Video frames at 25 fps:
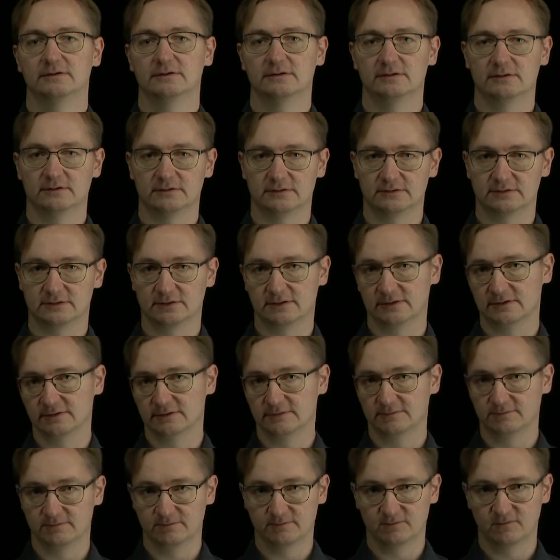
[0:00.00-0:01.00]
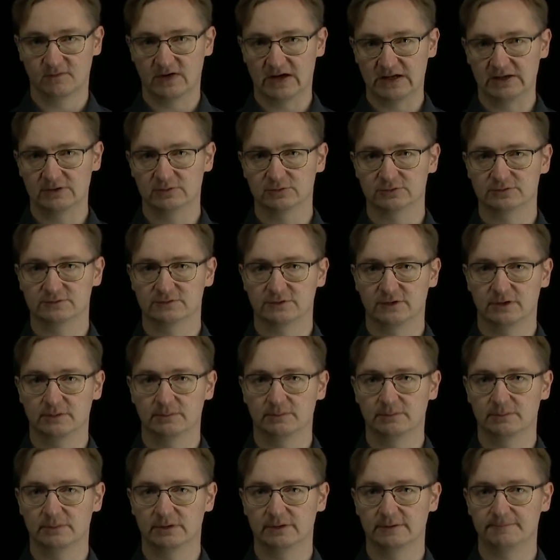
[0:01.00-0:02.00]
the values
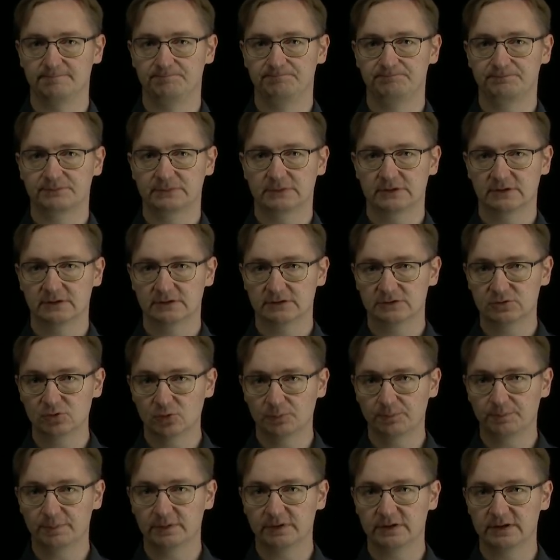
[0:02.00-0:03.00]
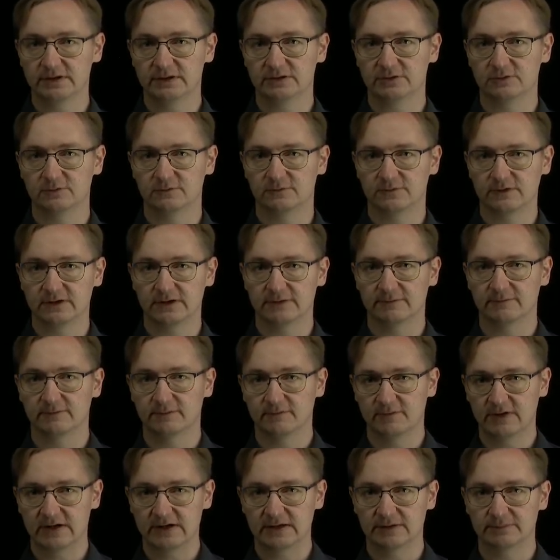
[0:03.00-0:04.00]
from tuple into 3
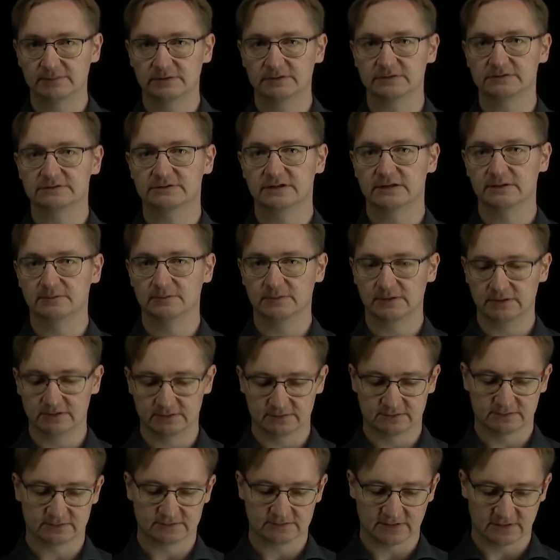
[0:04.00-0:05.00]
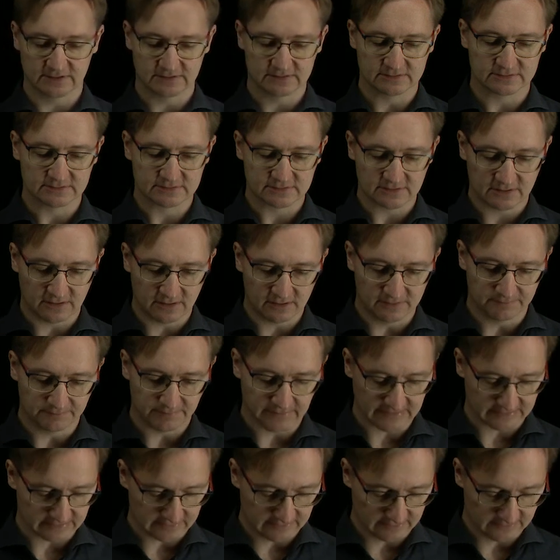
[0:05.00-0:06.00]
variables, then we say it's
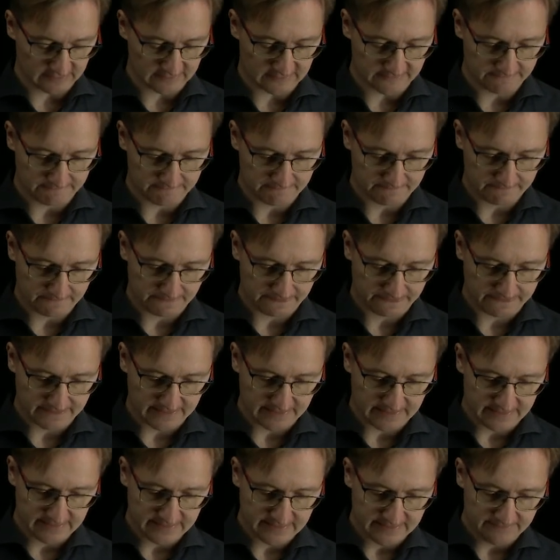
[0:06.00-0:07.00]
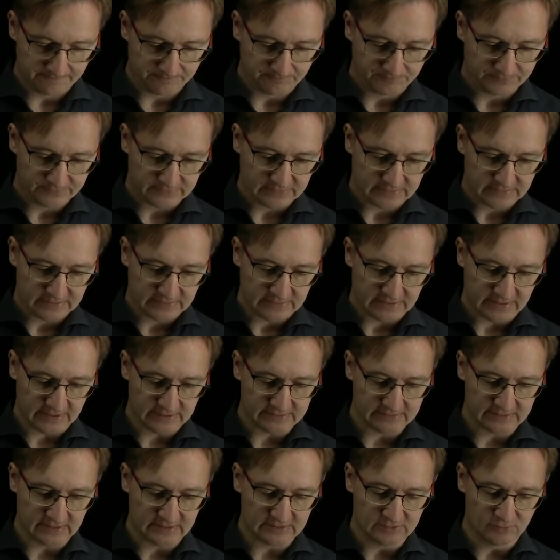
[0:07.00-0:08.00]
unpacking.
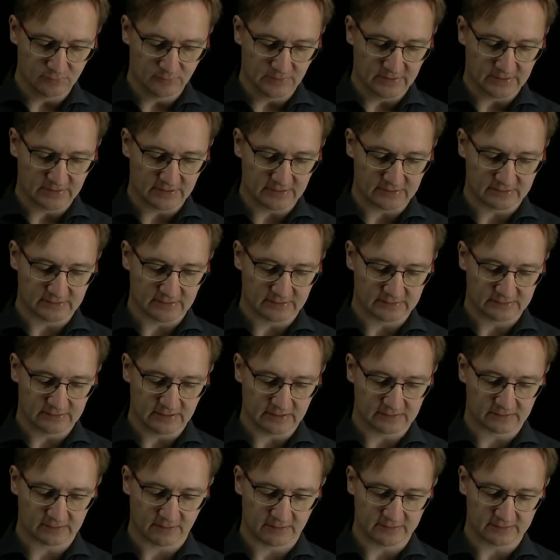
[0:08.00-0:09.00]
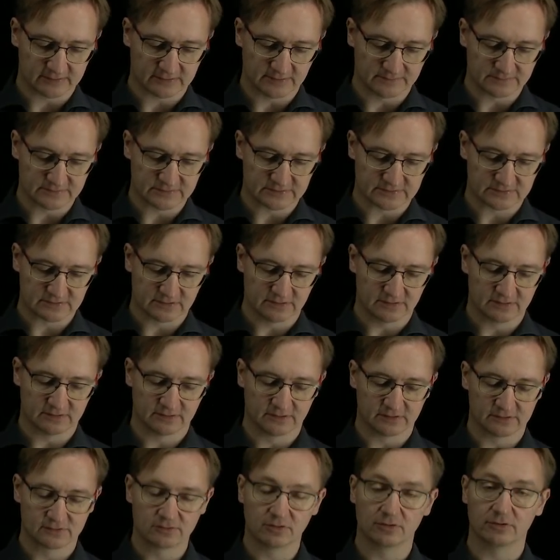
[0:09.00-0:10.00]
And the enumerate and ticked items
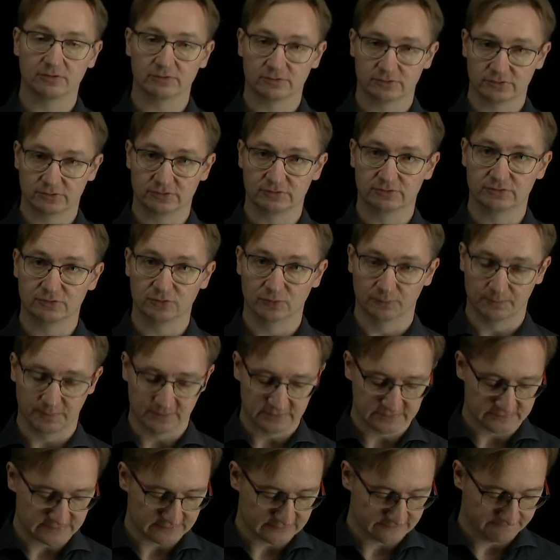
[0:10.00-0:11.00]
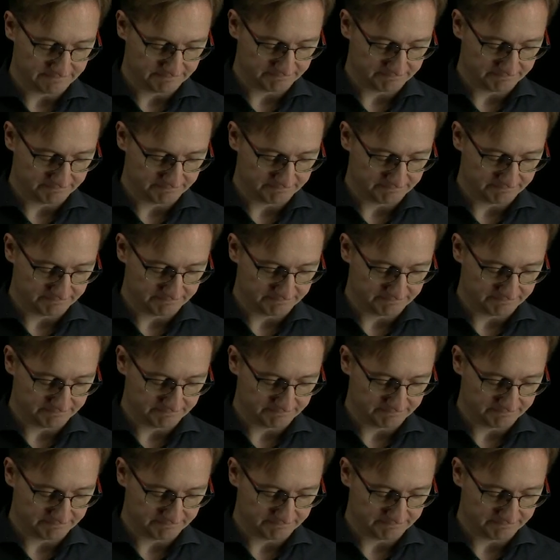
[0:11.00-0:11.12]
return tuples.